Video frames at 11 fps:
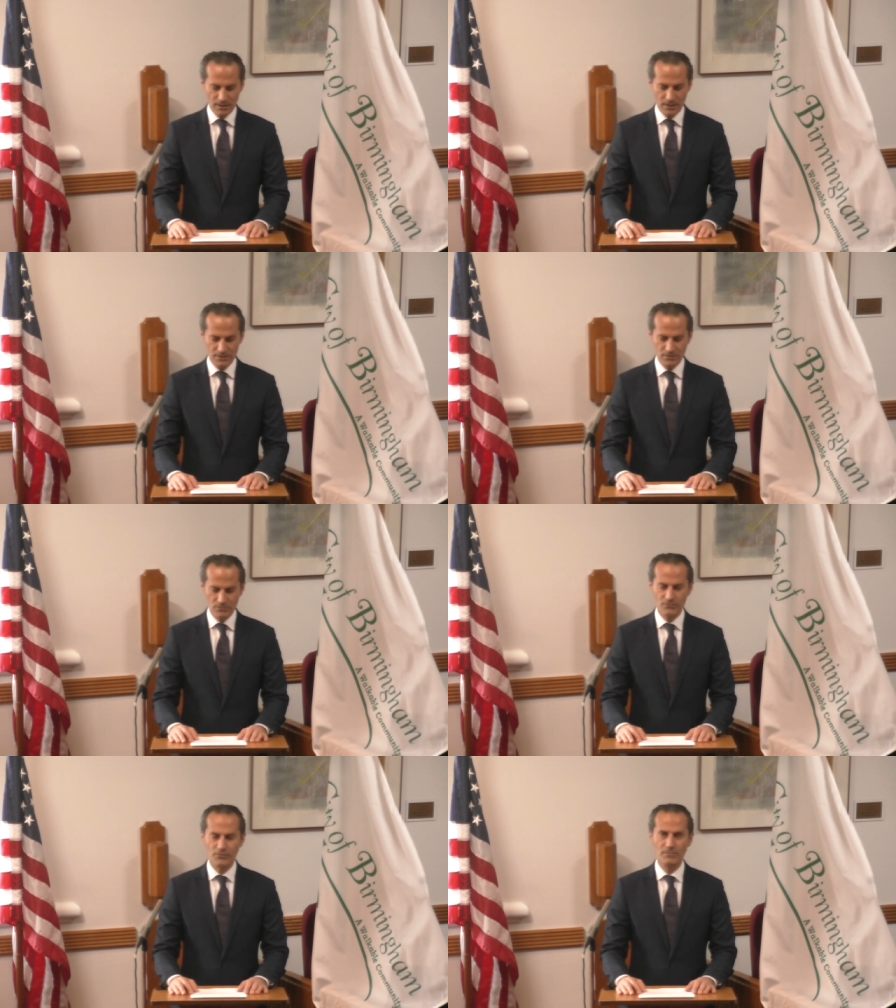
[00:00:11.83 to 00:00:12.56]
As
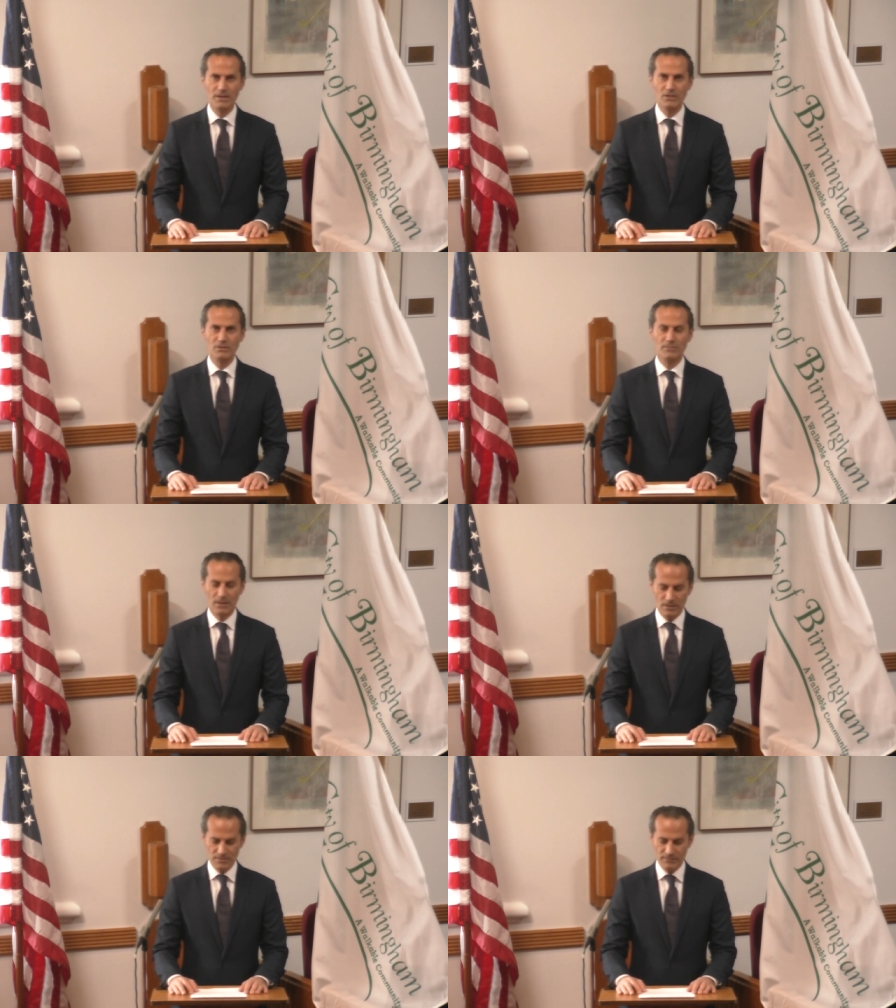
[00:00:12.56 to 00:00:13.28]
new information
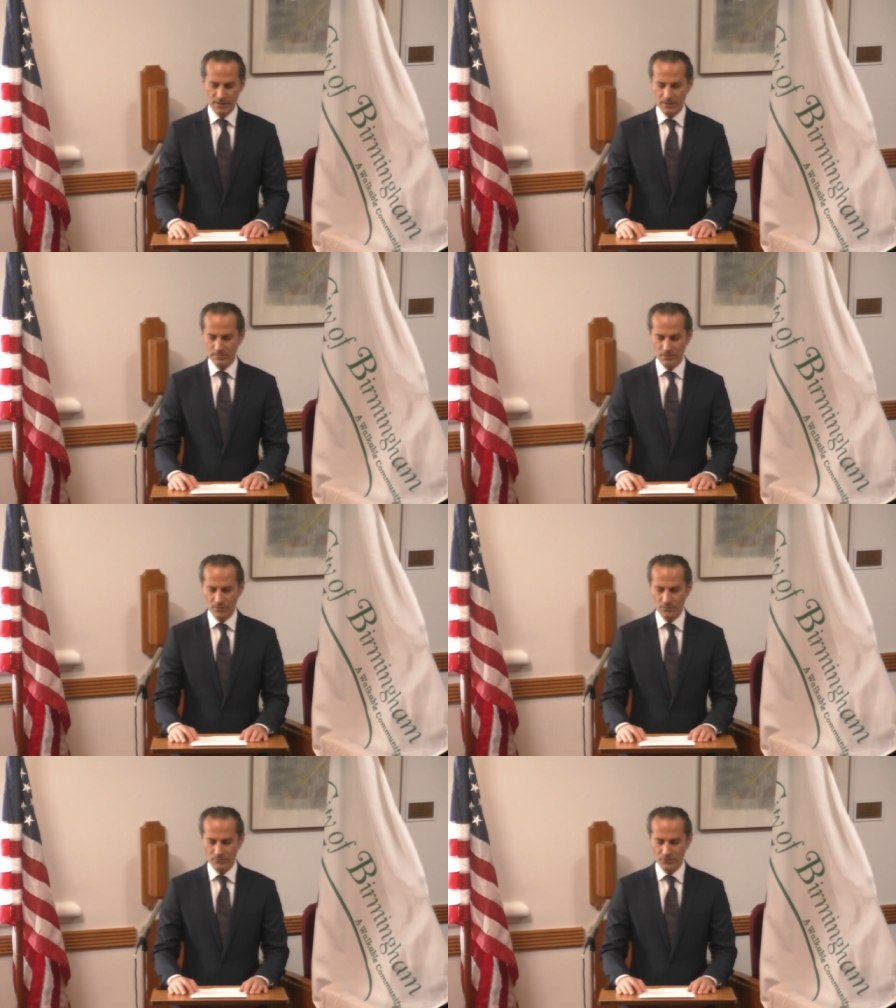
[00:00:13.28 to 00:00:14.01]
becomes available
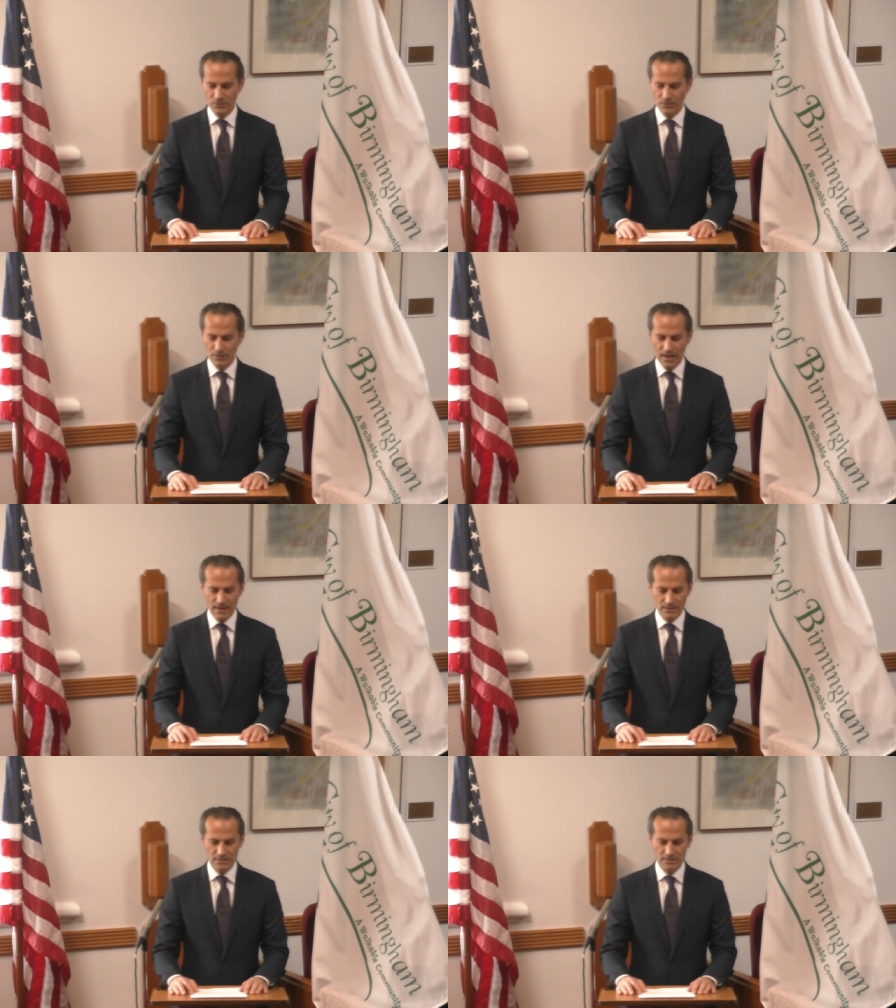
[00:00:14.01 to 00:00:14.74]
through further
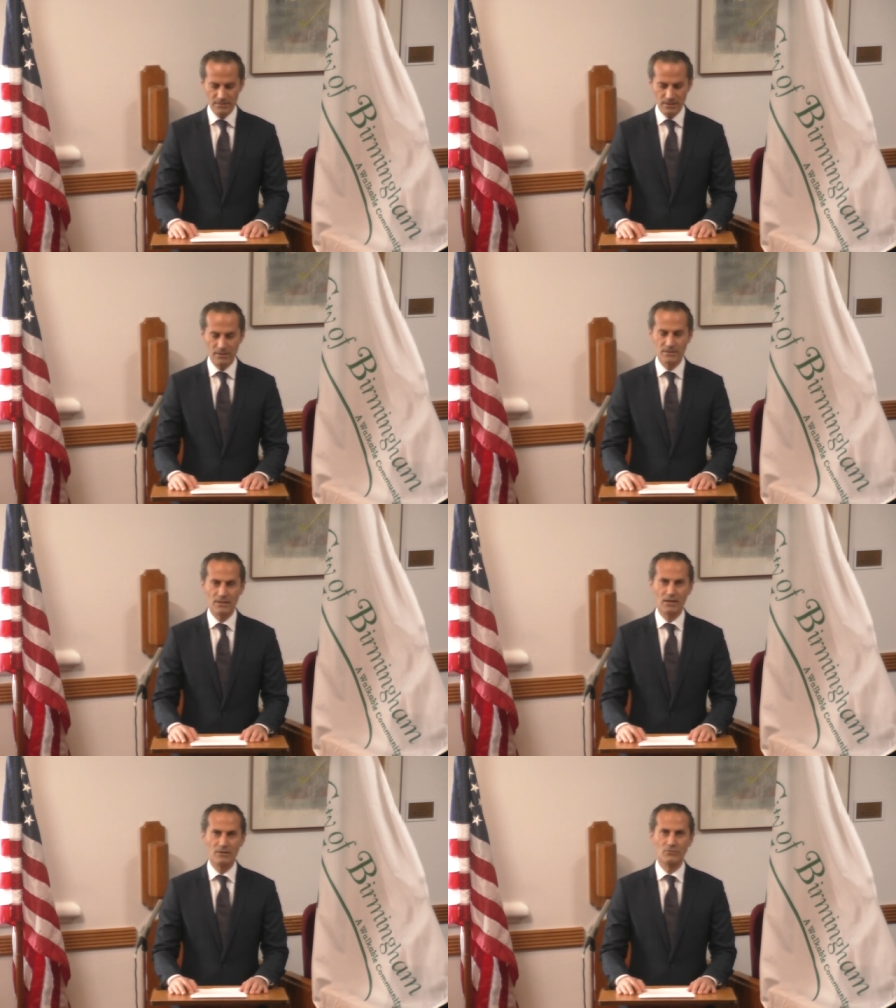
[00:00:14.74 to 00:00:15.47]
guidance and
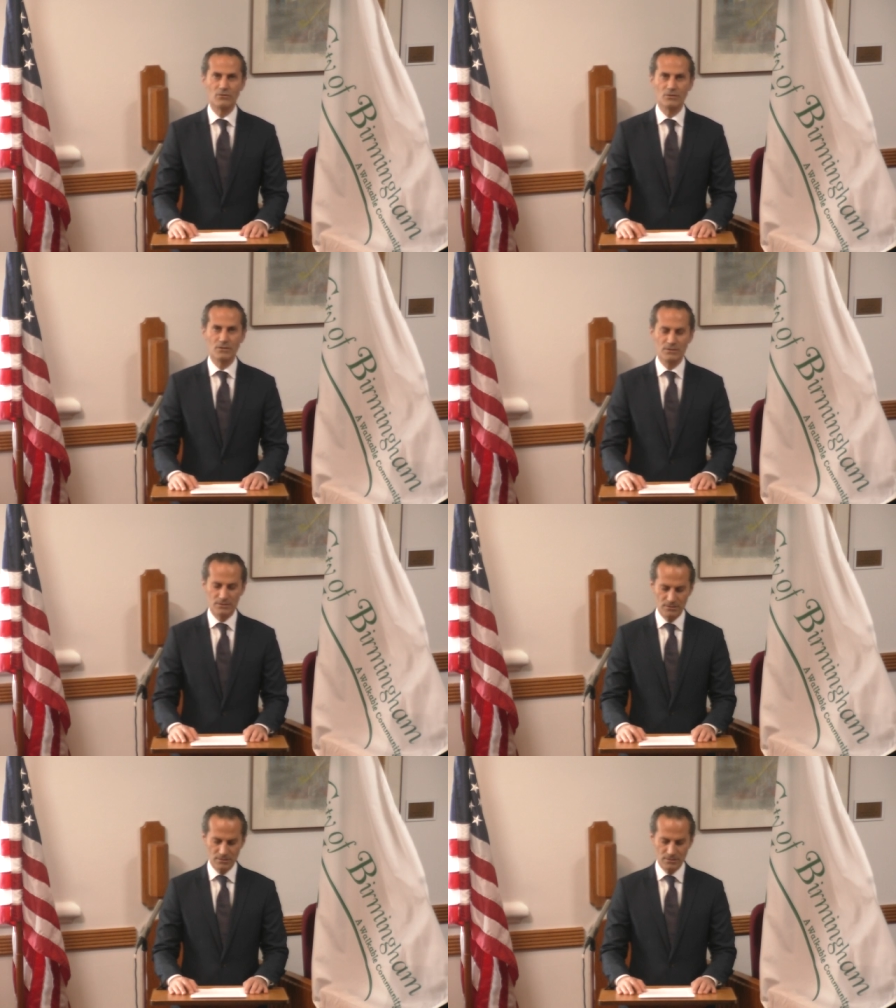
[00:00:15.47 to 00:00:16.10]
executive orders,